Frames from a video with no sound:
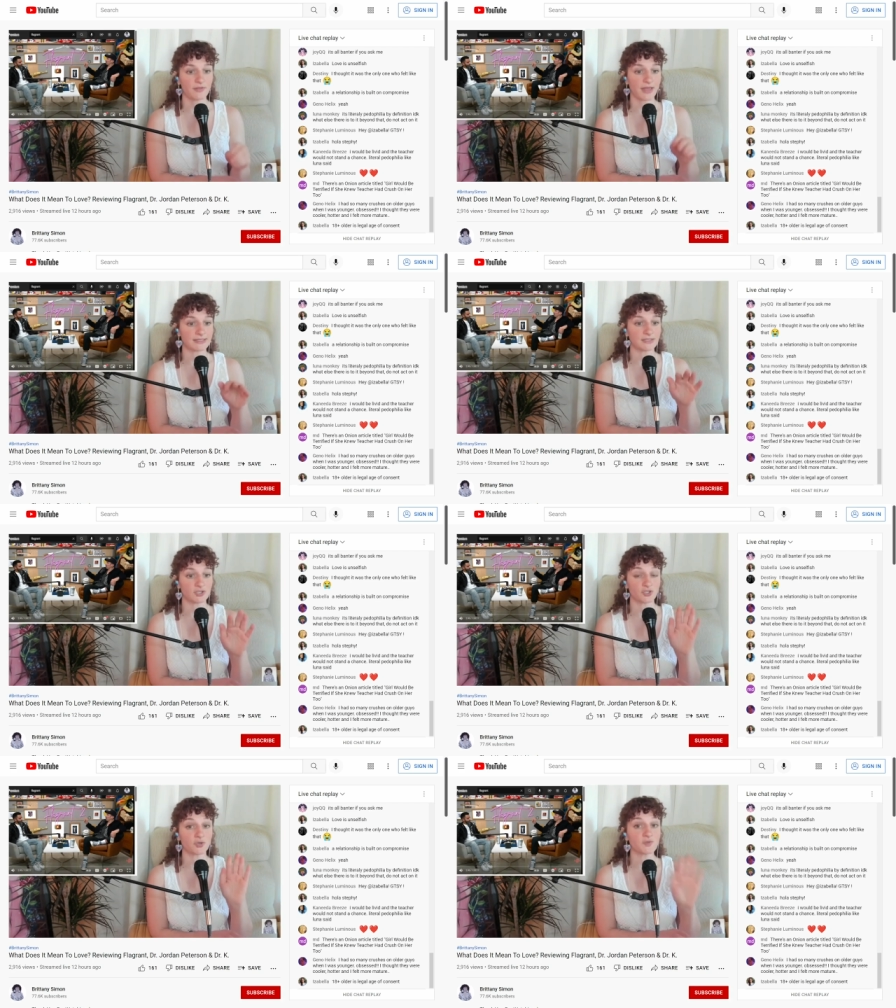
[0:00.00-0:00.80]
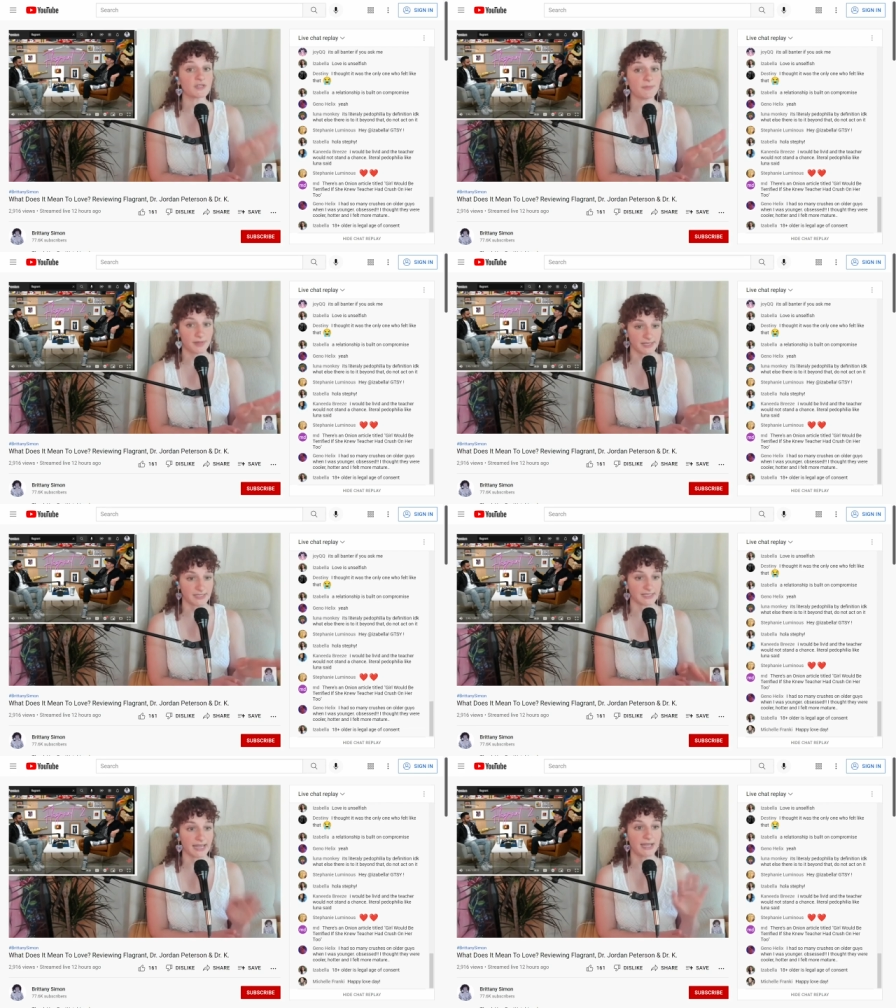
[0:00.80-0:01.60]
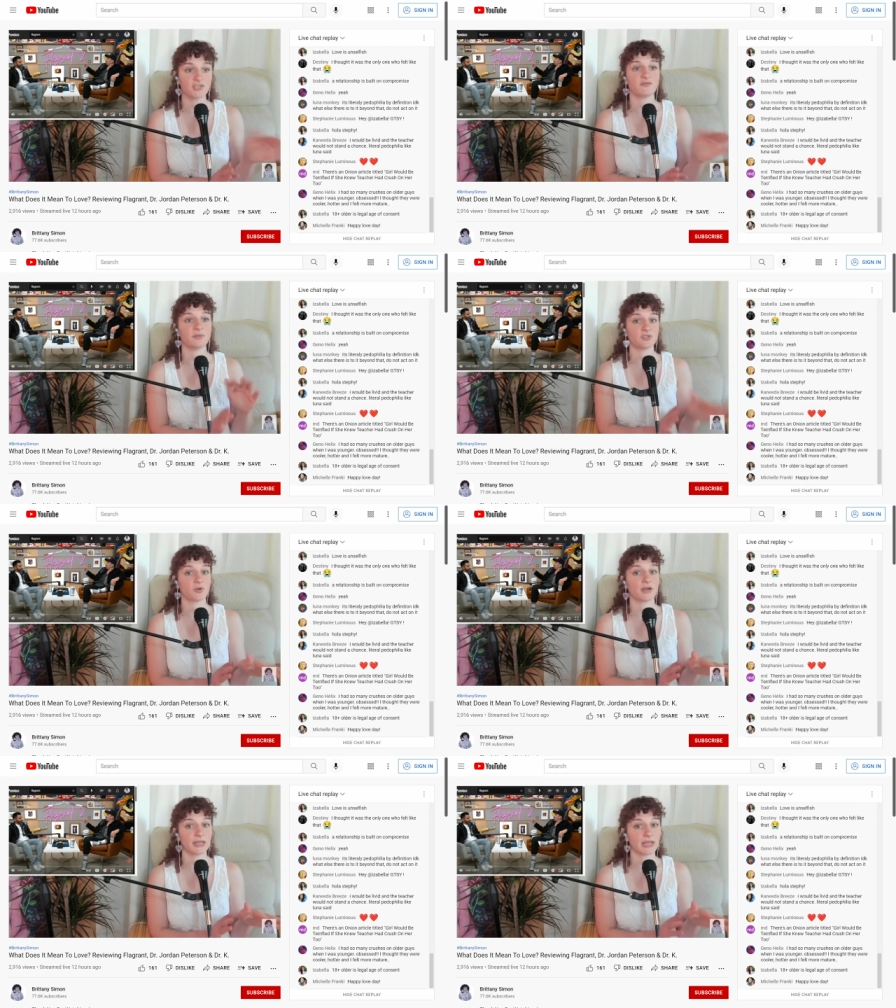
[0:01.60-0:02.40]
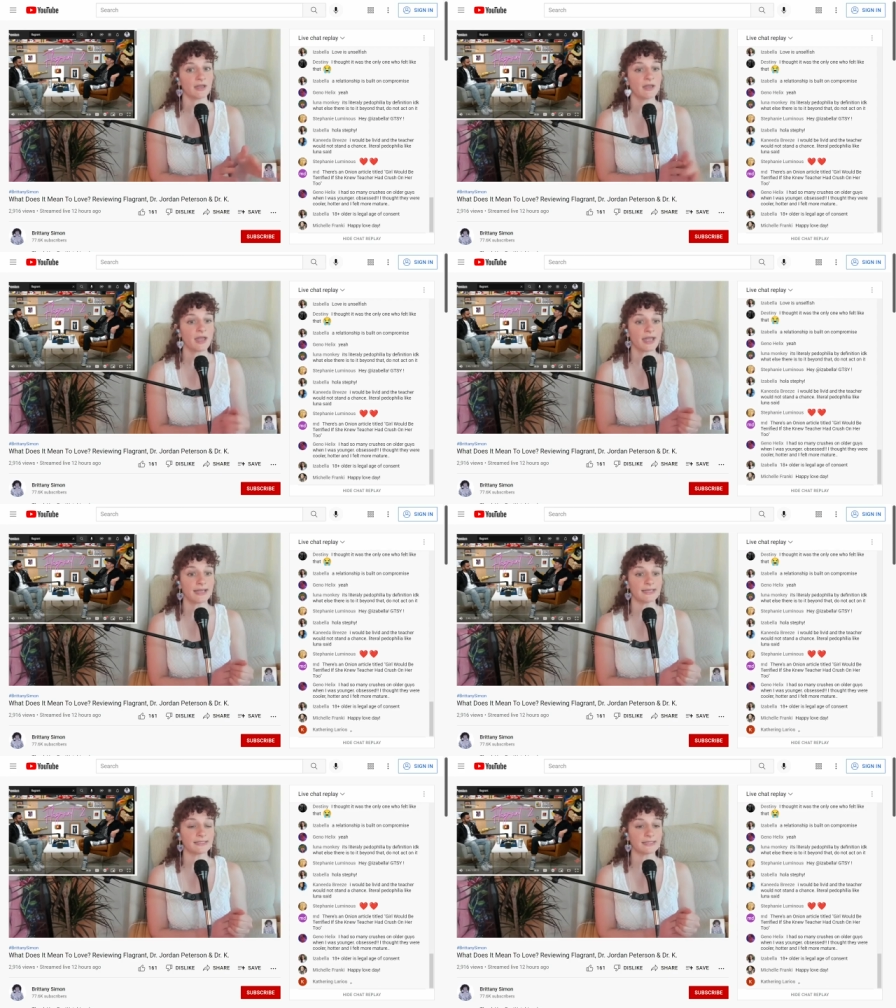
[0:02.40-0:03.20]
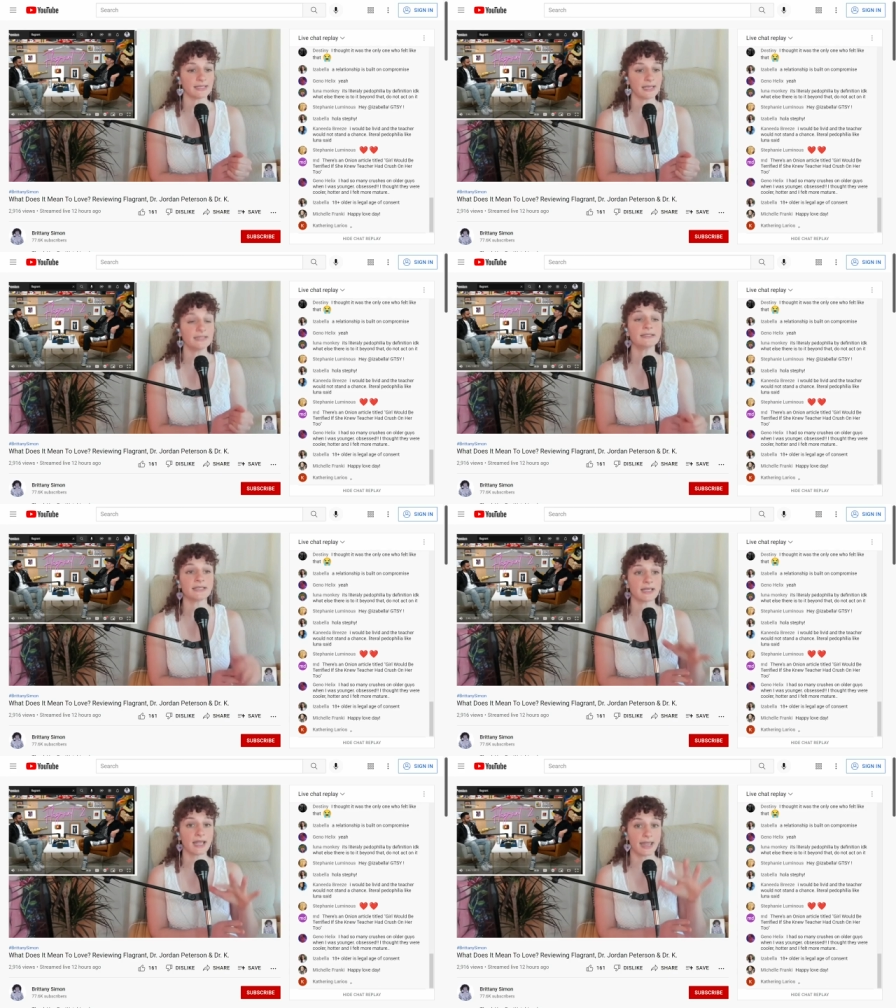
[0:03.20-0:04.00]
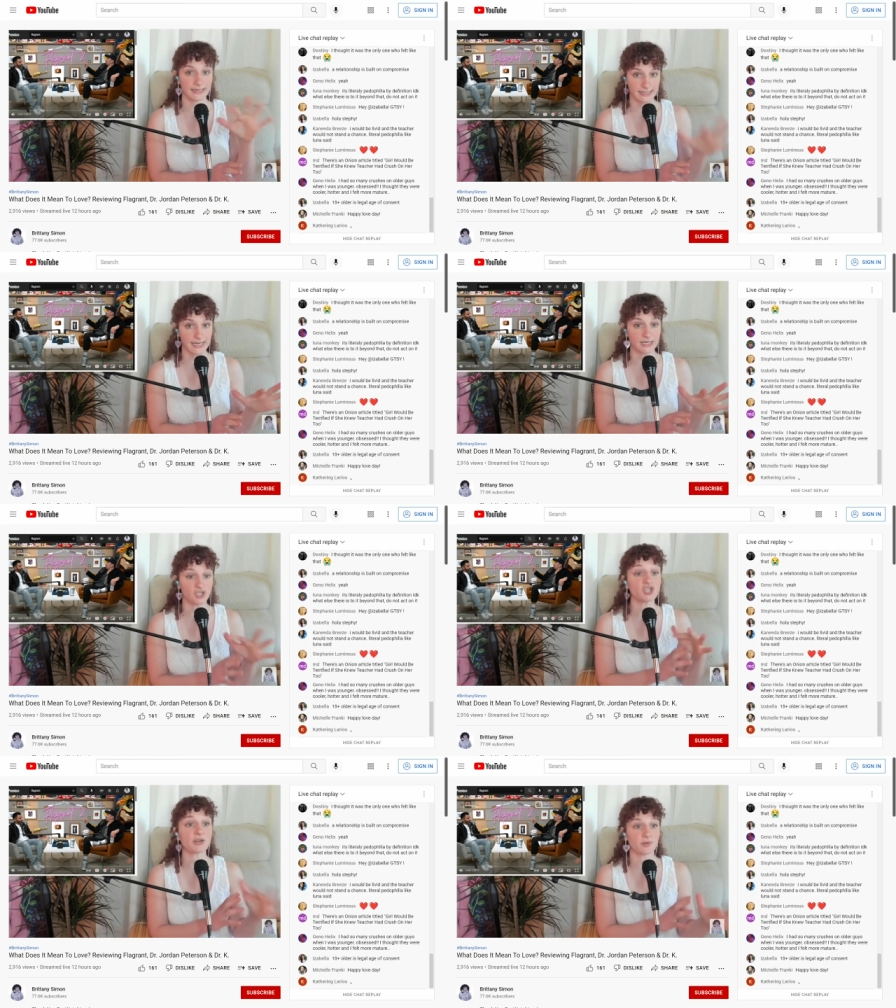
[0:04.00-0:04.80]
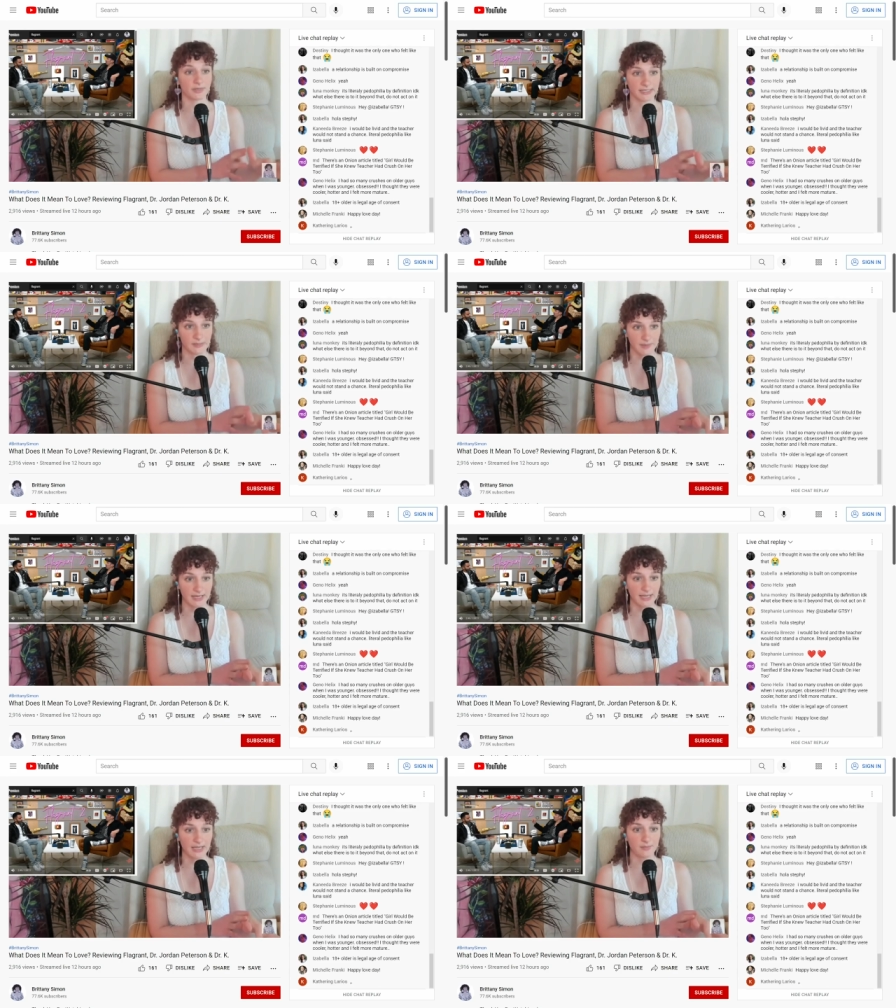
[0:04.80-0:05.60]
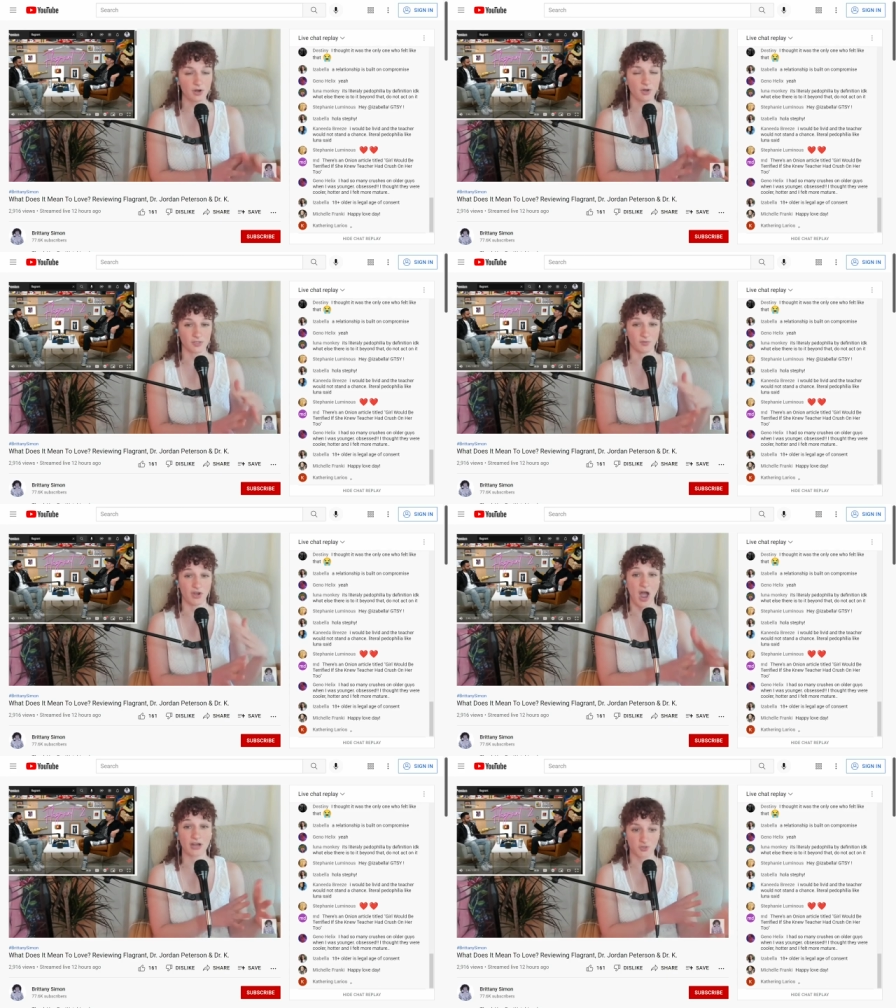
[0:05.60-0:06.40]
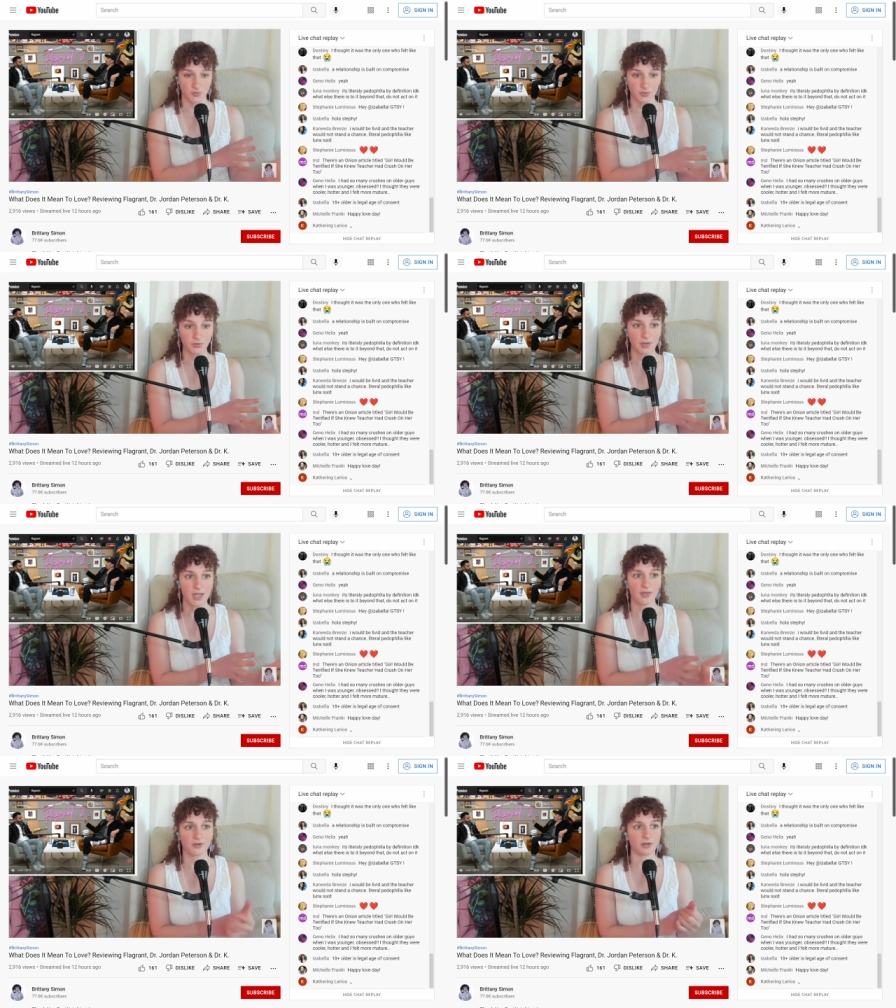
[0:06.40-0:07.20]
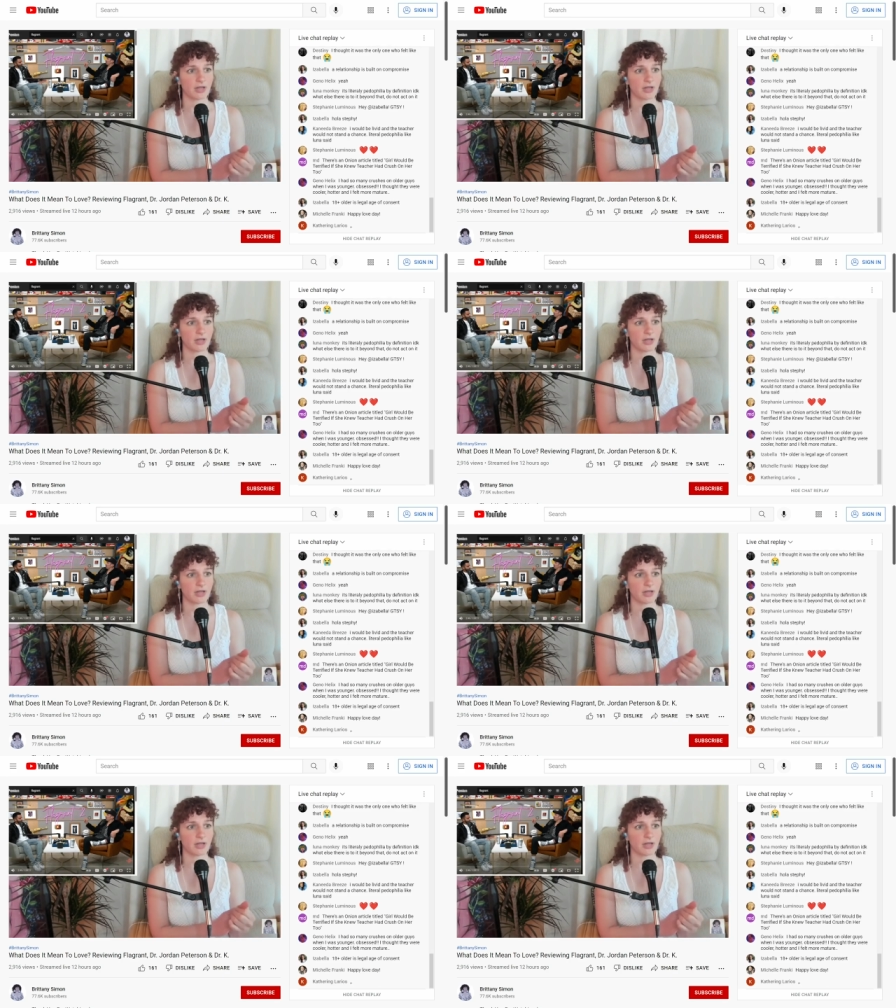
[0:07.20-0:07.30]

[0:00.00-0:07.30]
That's true some places. The age of majority is is 18, generally speaking, but also not true. There are a